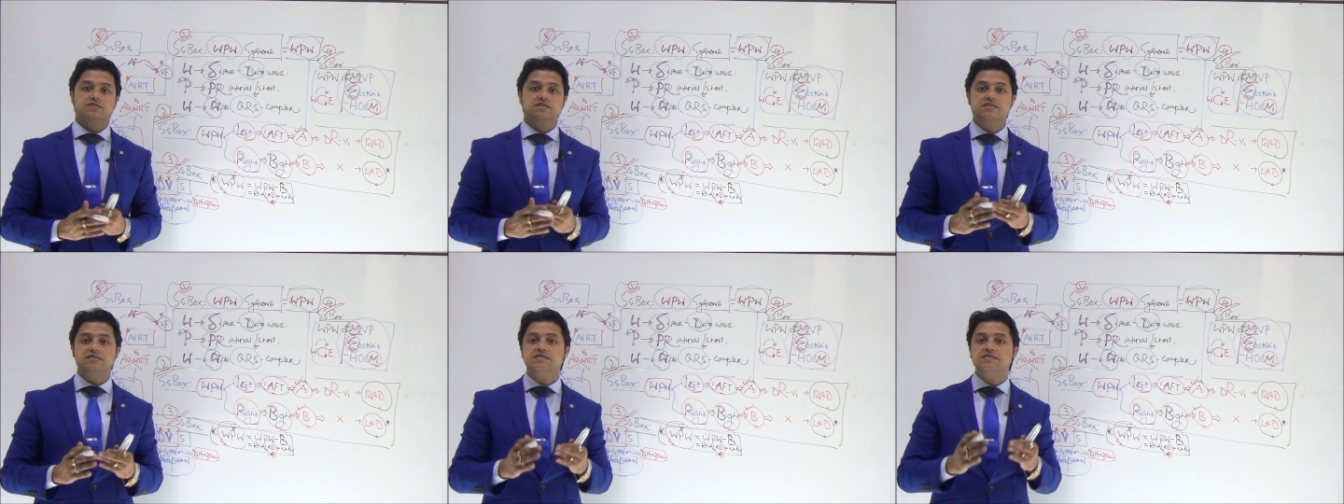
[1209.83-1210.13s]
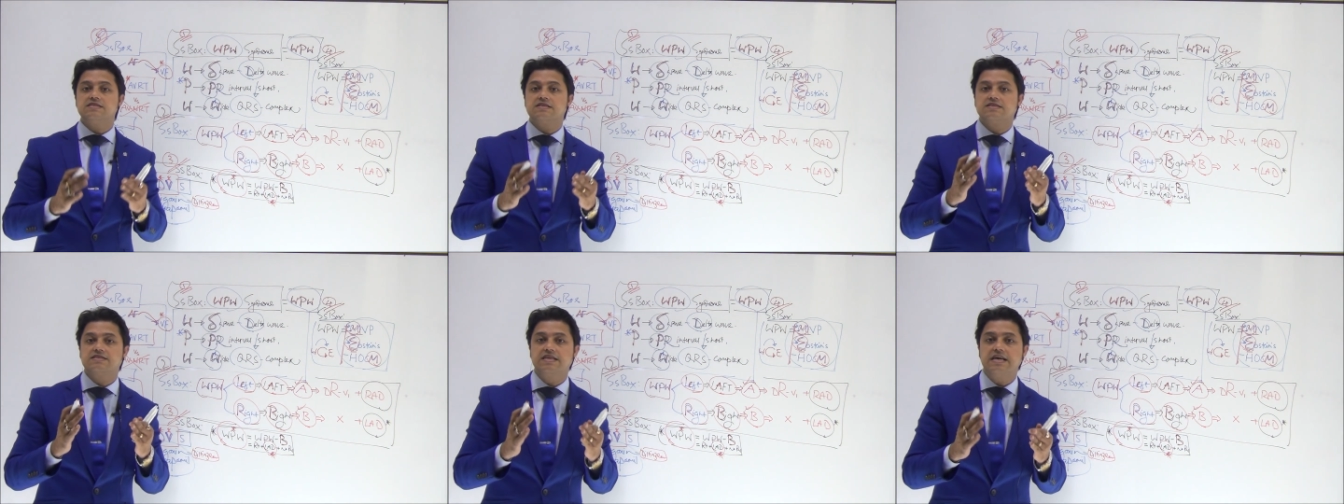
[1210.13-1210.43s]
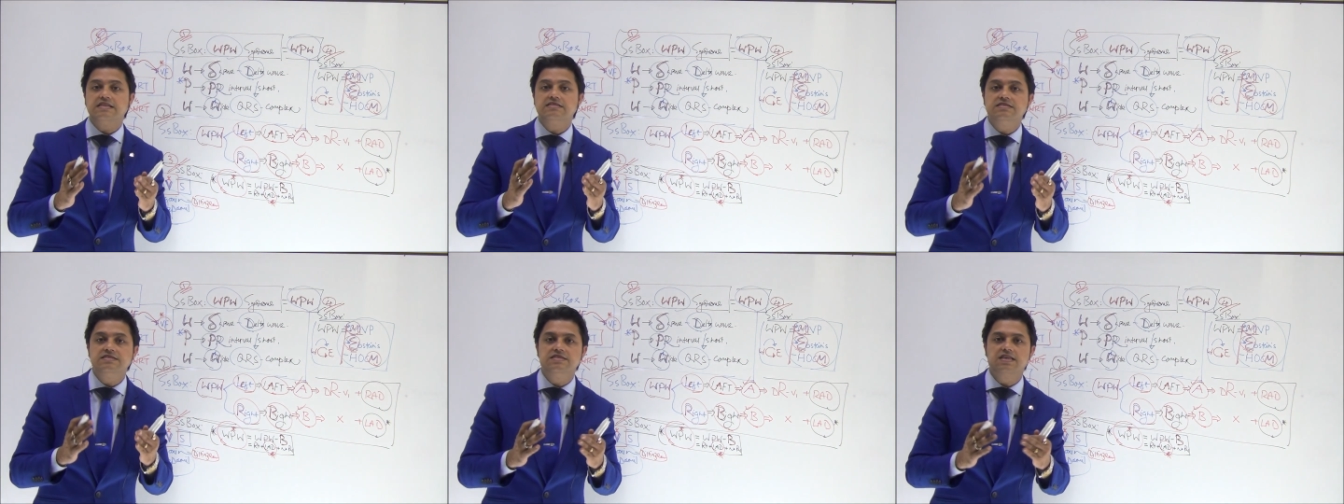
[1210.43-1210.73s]
This is the
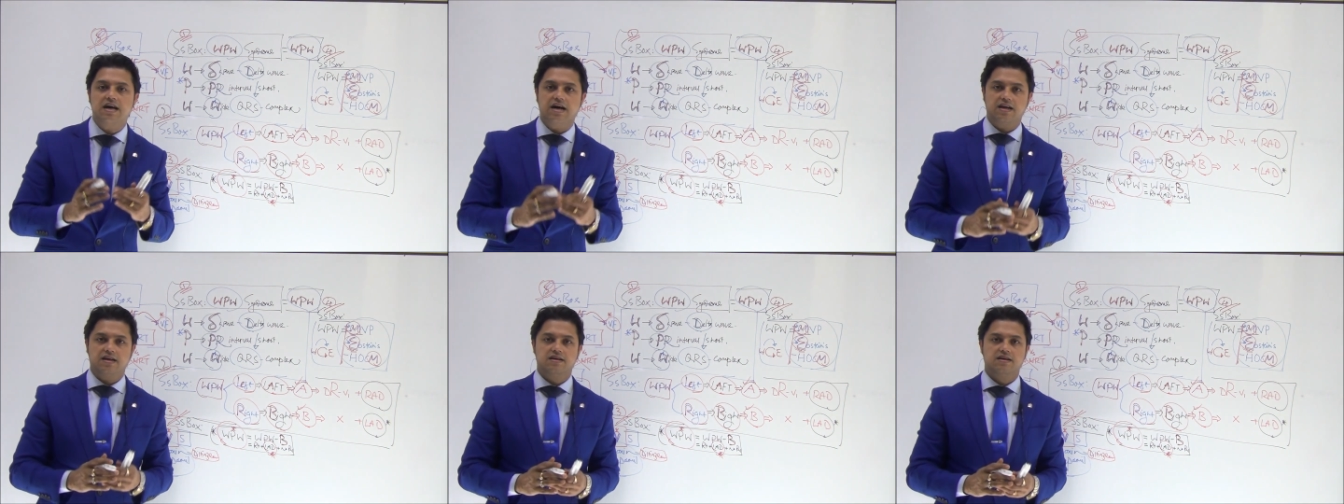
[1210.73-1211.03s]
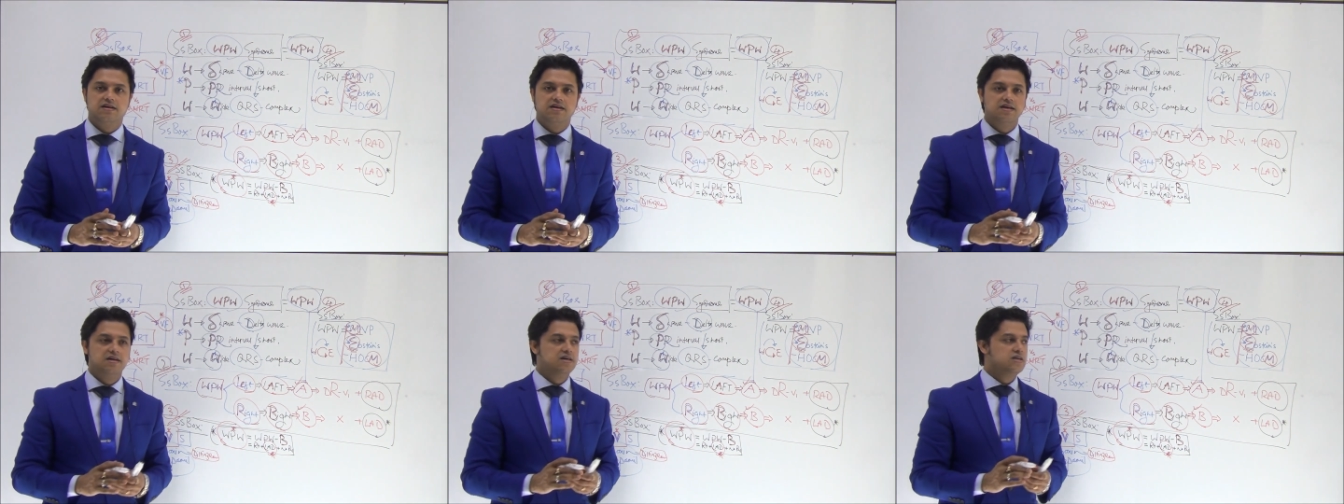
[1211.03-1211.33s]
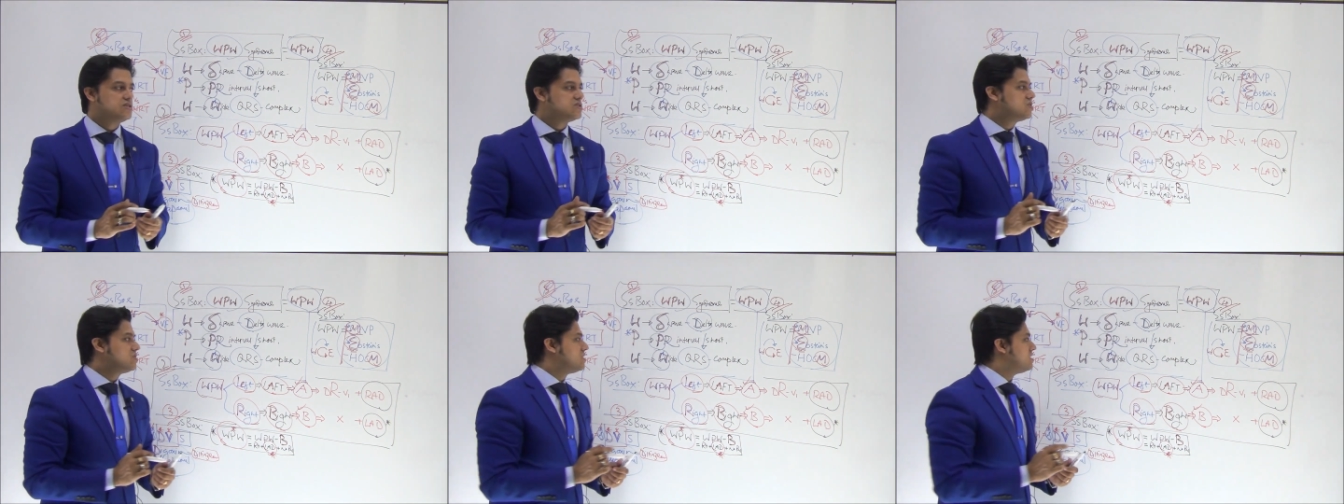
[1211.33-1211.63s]
danger.
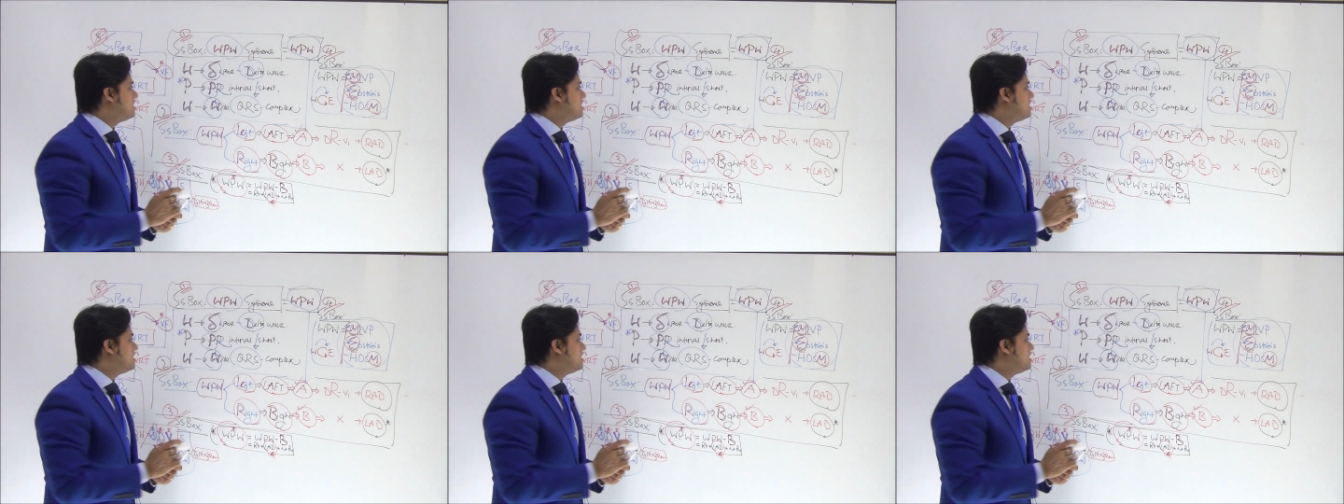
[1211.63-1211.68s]
So the